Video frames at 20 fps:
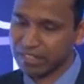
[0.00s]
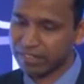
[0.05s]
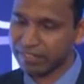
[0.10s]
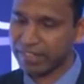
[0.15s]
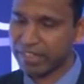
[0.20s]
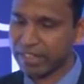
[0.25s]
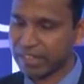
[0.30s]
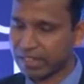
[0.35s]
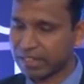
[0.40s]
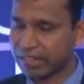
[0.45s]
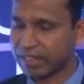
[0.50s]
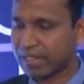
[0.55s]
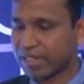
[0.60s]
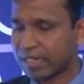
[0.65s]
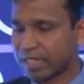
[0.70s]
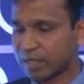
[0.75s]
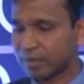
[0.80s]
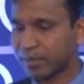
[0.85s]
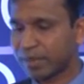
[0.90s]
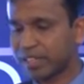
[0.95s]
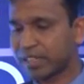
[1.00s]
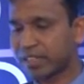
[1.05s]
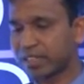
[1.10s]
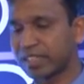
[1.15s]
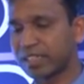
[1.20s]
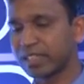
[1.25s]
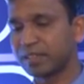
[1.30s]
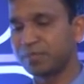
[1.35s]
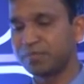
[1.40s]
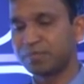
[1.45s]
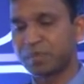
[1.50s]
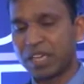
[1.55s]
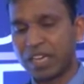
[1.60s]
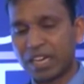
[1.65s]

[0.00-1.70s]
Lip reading: Anyway, ultimately,